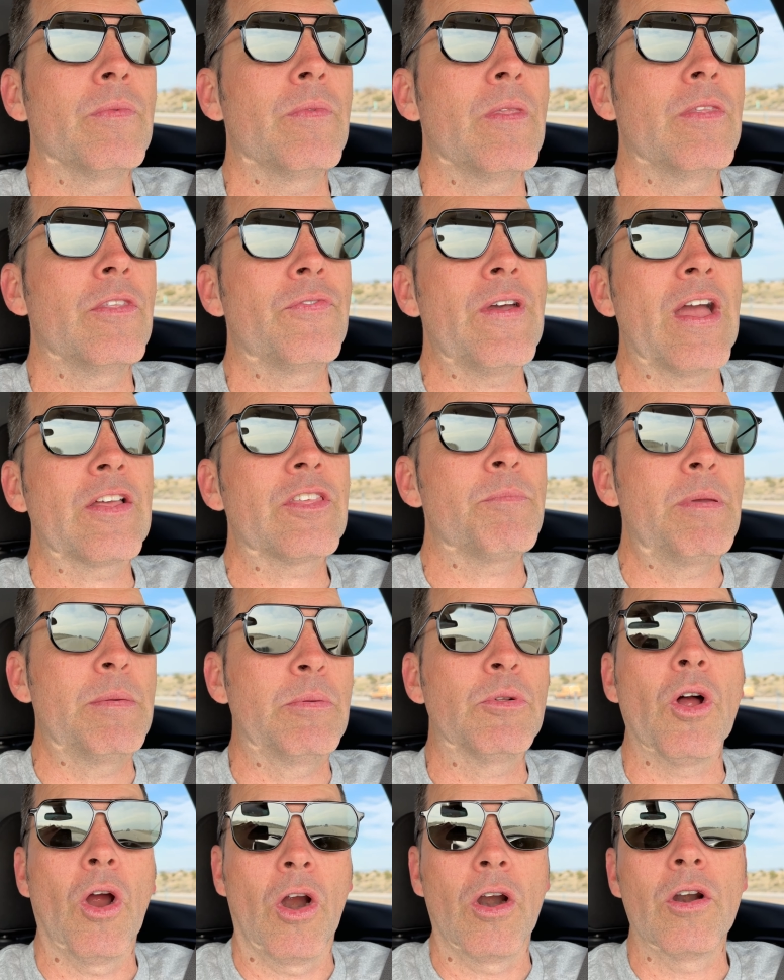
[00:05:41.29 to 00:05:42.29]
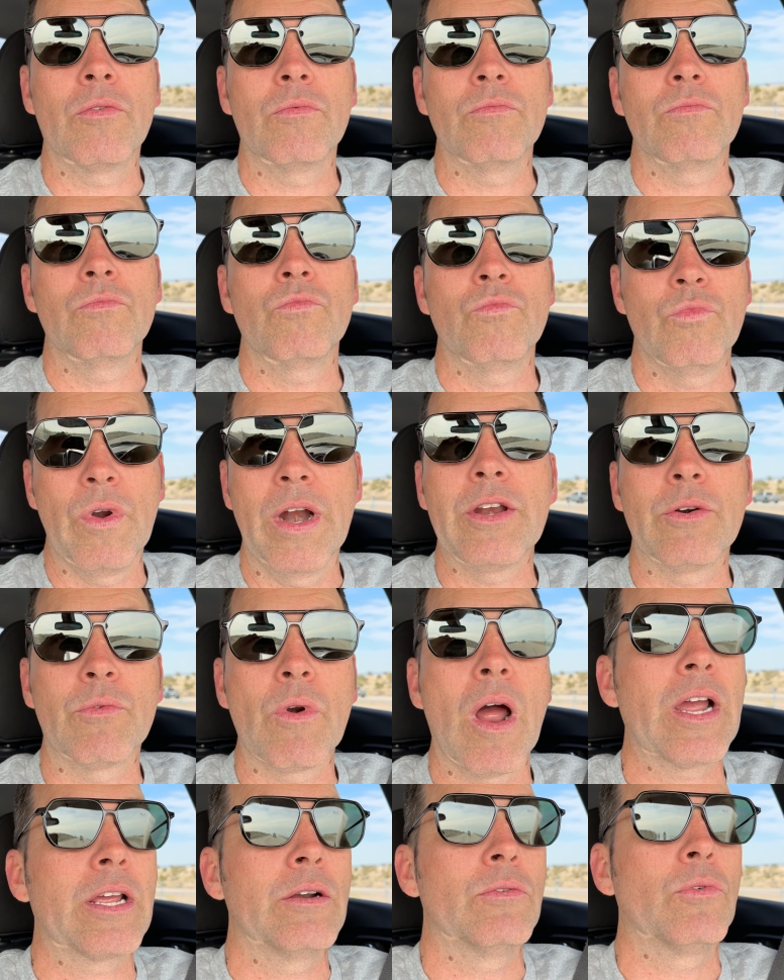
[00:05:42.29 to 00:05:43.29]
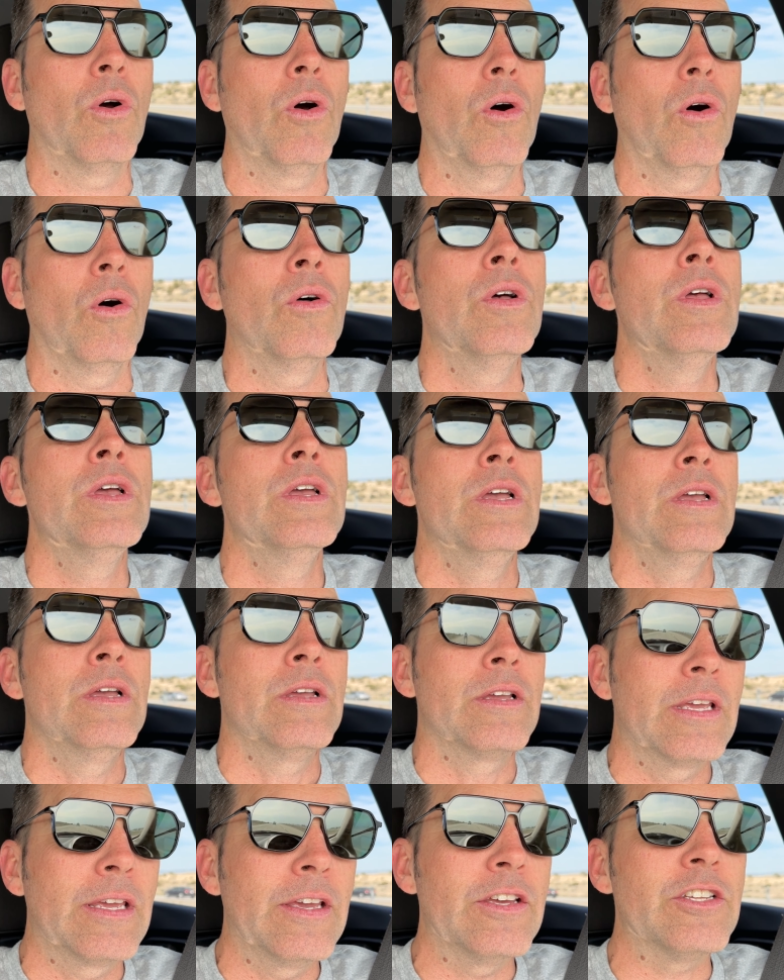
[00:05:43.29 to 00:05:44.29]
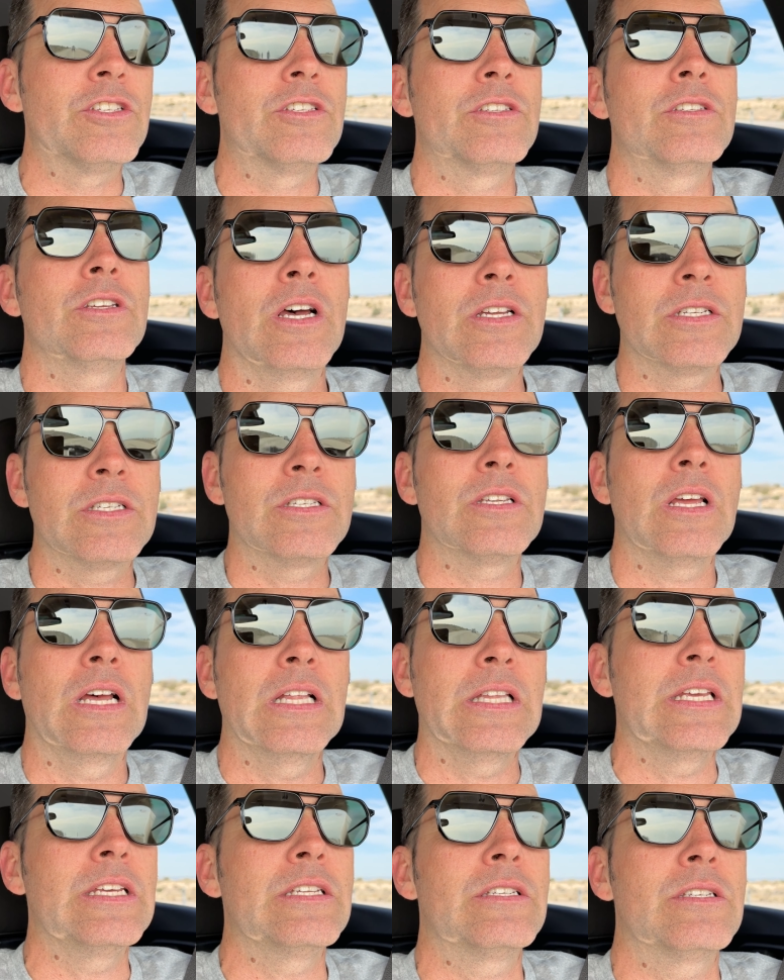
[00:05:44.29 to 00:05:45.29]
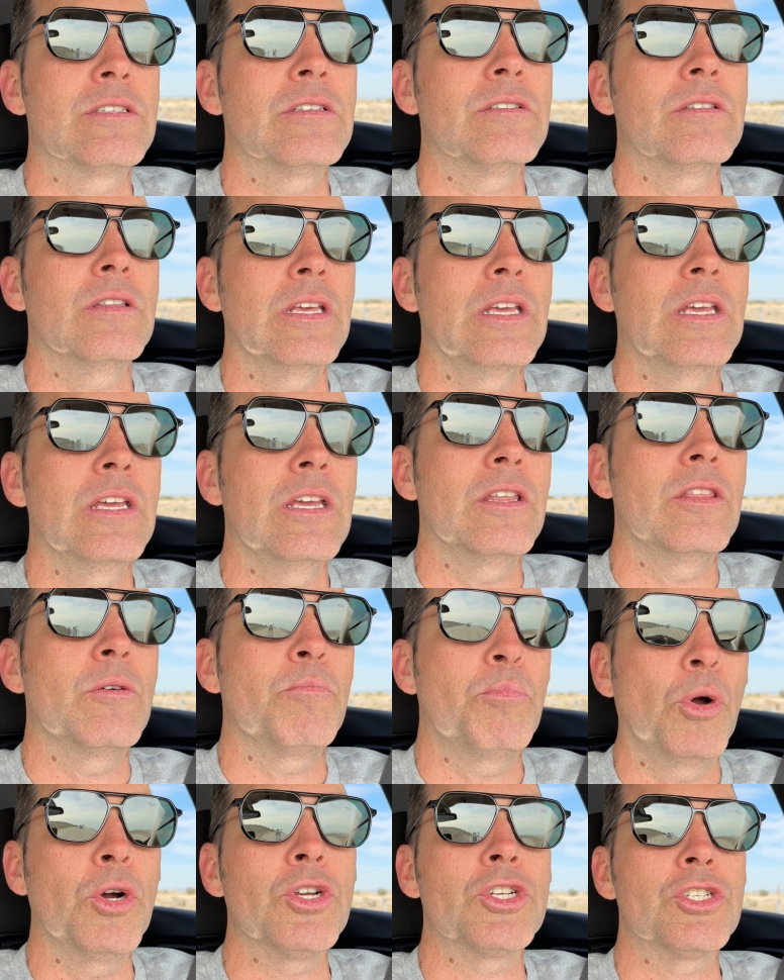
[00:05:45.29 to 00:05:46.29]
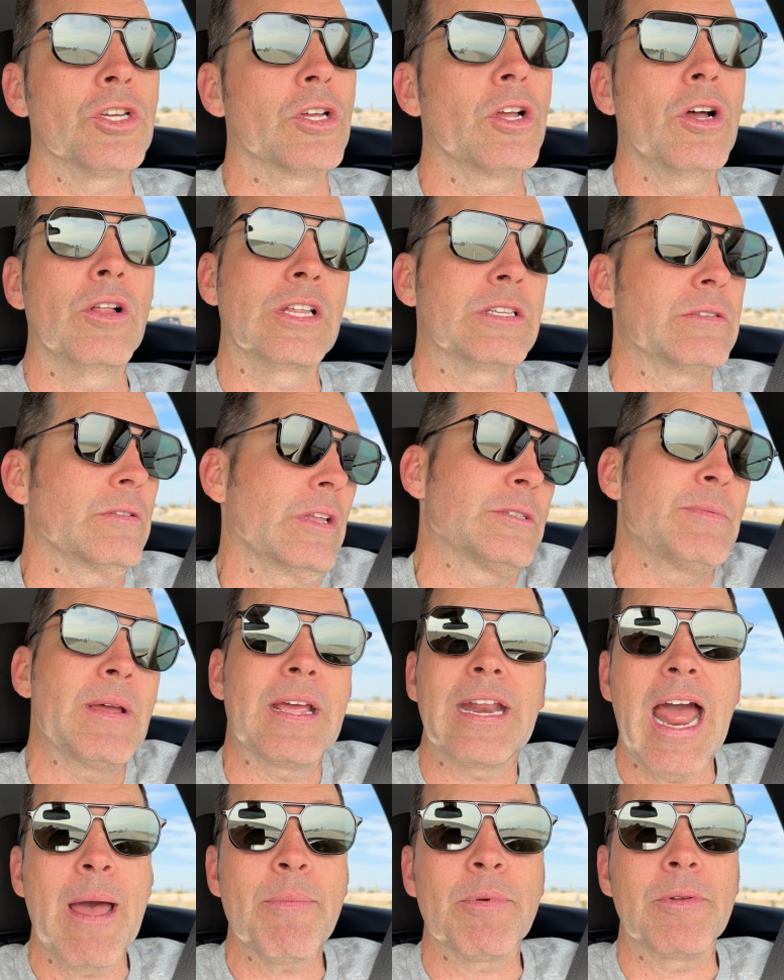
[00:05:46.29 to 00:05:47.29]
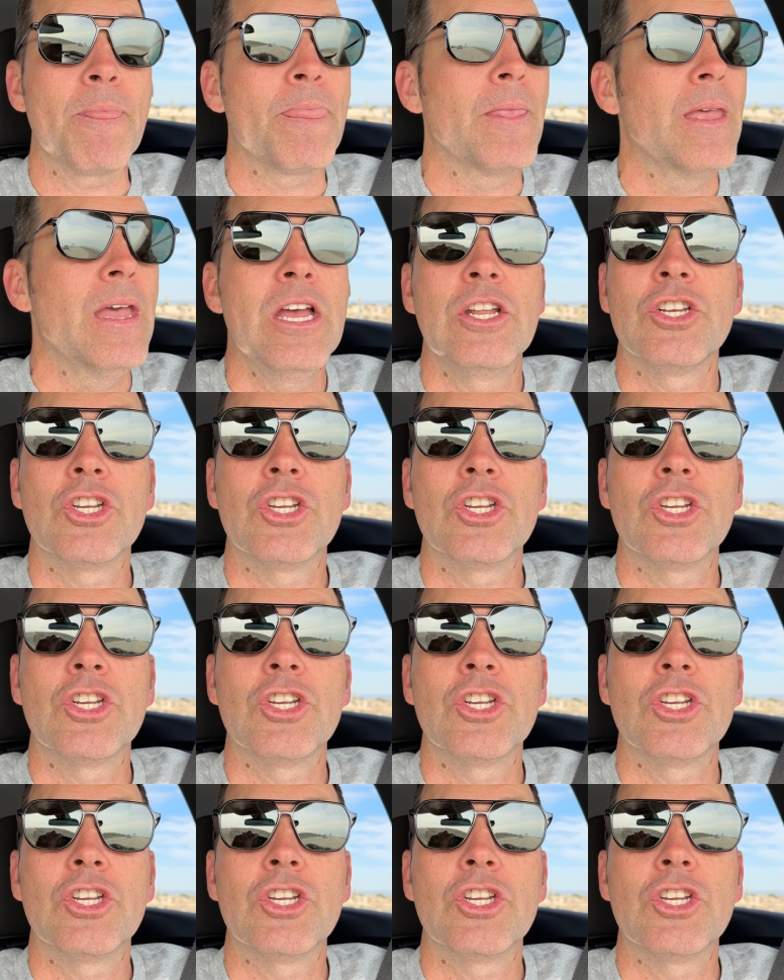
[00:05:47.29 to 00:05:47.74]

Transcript: The fact that people are ready to rock and roll gives us at least the push to go, let's make it happen.